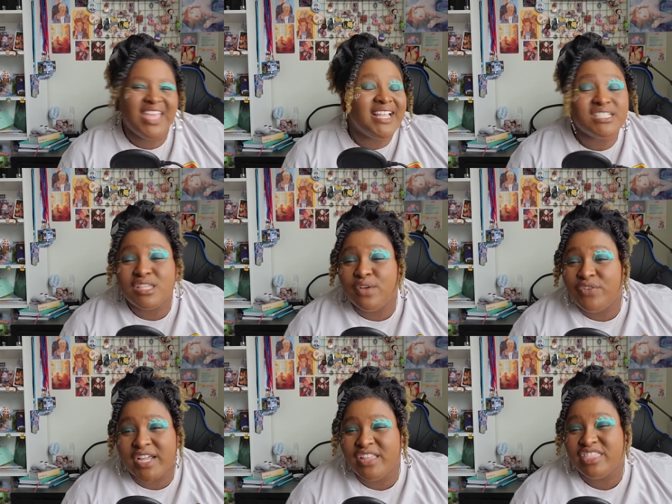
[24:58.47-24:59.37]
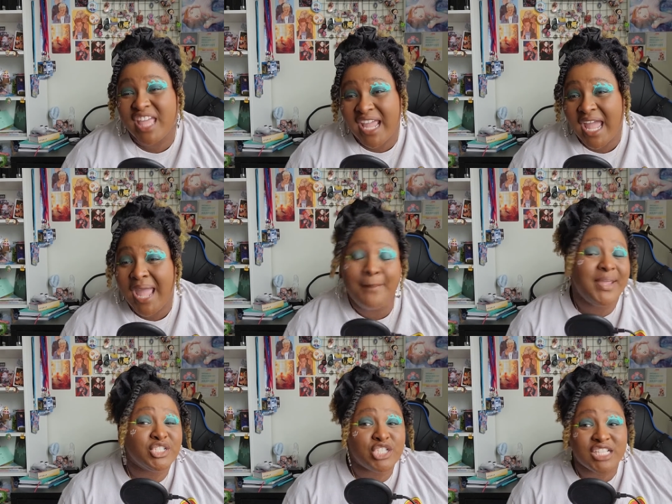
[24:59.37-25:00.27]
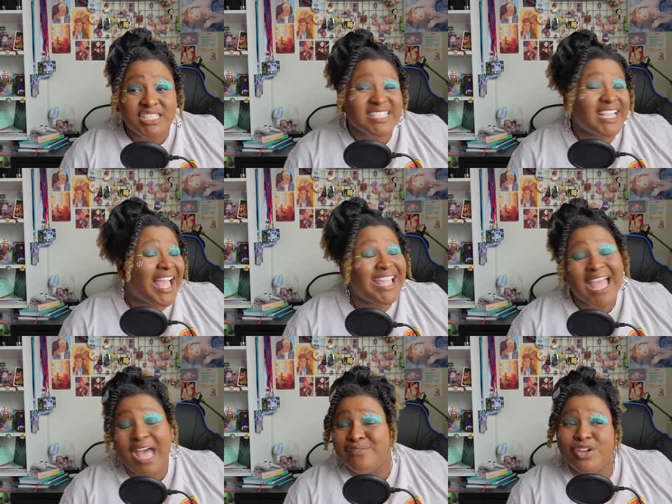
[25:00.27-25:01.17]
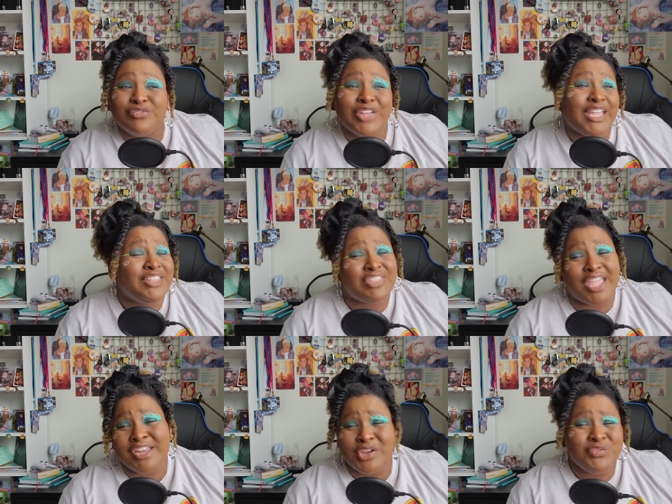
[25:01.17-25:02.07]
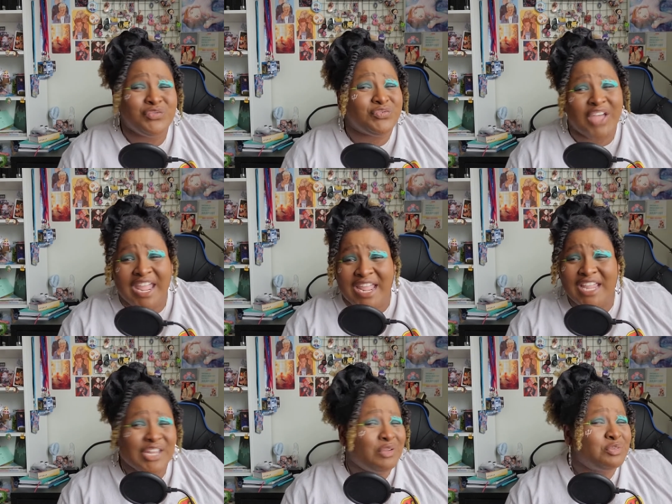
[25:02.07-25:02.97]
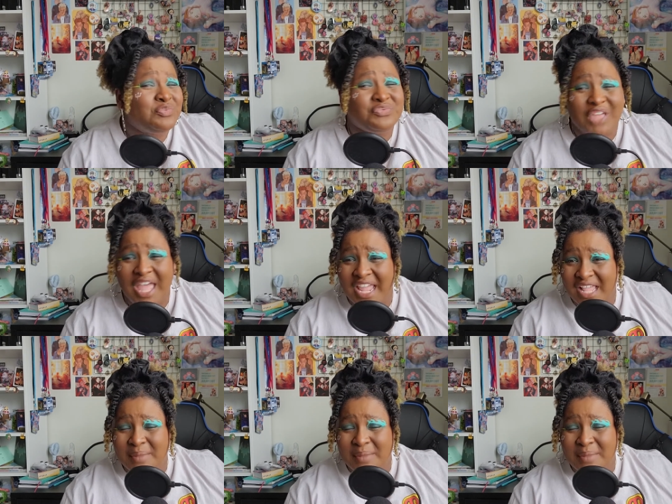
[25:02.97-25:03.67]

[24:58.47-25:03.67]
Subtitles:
get to the fucking thing, and Peter Johnson's like, I have your fucking thing, don't fight,